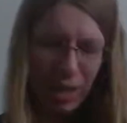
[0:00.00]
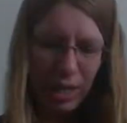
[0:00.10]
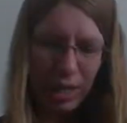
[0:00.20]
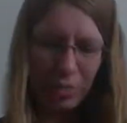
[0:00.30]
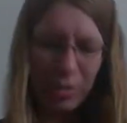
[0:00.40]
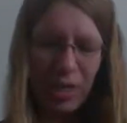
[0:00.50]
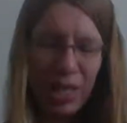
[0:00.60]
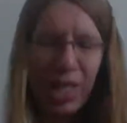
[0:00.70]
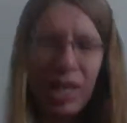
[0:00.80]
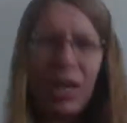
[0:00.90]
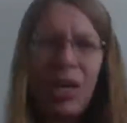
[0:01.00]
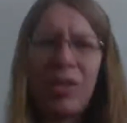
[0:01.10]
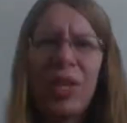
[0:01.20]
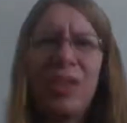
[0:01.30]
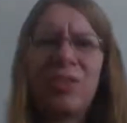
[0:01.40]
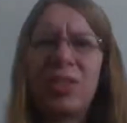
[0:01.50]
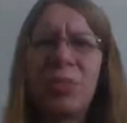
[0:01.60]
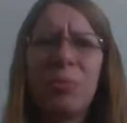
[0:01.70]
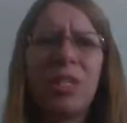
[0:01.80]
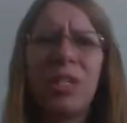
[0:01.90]
But yeah, like our lives are
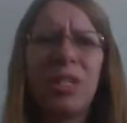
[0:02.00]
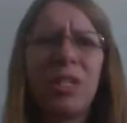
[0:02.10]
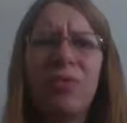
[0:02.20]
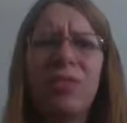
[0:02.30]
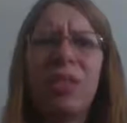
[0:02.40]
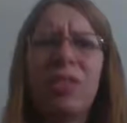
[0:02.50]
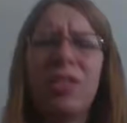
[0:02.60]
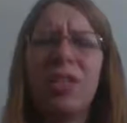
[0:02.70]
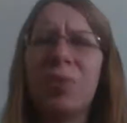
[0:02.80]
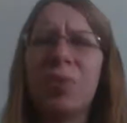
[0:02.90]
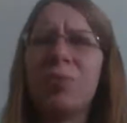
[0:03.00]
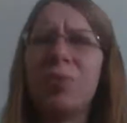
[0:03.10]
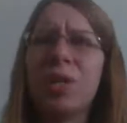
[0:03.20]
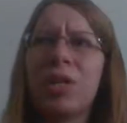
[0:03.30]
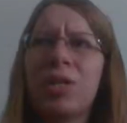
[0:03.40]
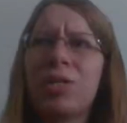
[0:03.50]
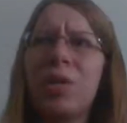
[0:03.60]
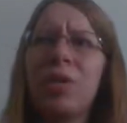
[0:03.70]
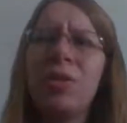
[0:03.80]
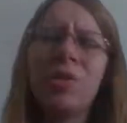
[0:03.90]
completely different than they were 4 years
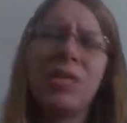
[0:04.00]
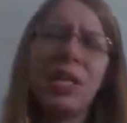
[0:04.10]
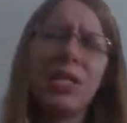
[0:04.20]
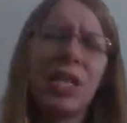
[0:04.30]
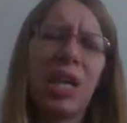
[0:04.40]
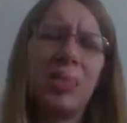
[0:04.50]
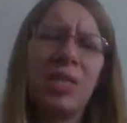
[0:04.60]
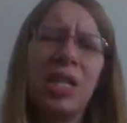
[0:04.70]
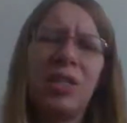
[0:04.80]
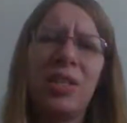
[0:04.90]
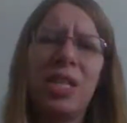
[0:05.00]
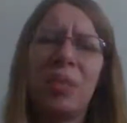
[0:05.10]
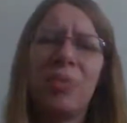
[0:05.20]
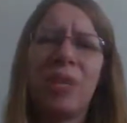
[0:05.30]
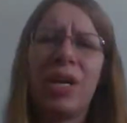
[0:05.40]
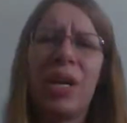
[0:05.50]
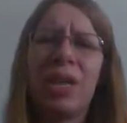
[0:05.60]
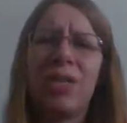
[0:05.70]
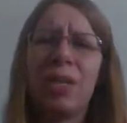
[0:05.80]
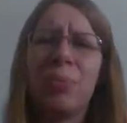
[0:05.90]
ago. And you could say it's a time change thing, but
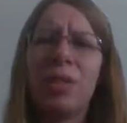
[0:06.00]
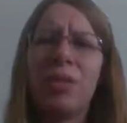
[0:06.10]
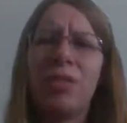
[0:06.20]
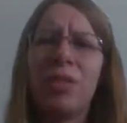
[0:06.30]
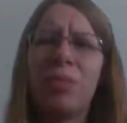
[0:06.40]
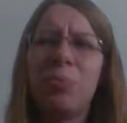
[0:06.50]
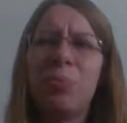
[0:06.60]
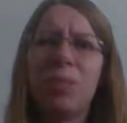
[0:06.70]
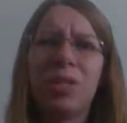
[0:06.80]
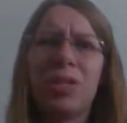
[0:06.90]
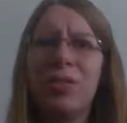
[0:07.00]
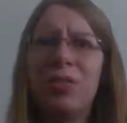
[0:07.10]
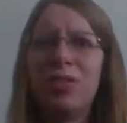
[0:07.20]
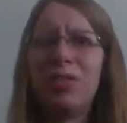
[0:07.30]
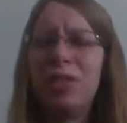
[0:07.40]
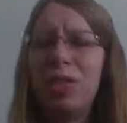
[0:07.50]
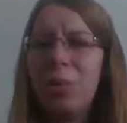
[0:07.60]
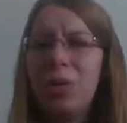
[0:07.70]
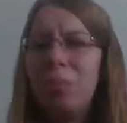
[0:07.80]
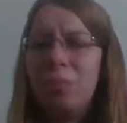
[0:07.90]
I think part of it is because,
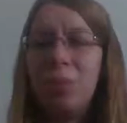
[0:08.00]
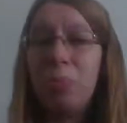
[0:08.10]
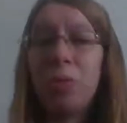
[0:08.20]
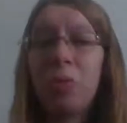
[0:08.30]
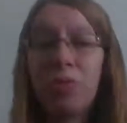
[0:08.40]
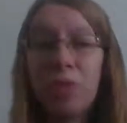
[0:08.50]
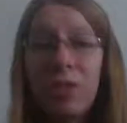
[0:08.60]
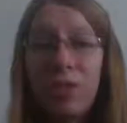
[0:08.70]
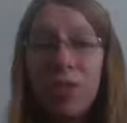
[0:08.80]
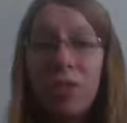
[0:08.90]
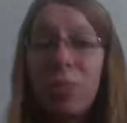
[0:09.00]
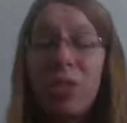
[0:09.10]
we broke free of each other.